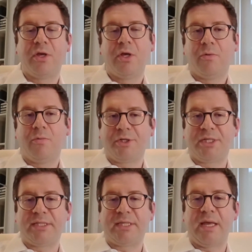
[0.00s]
which is
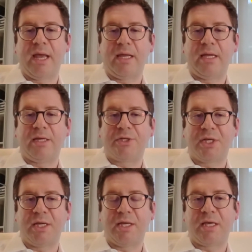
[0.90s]
the
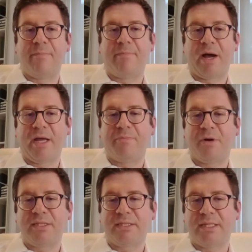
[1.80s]
ADHD combined
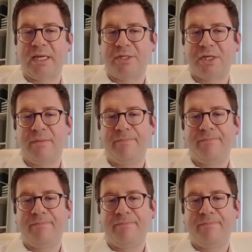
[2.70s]
presentation.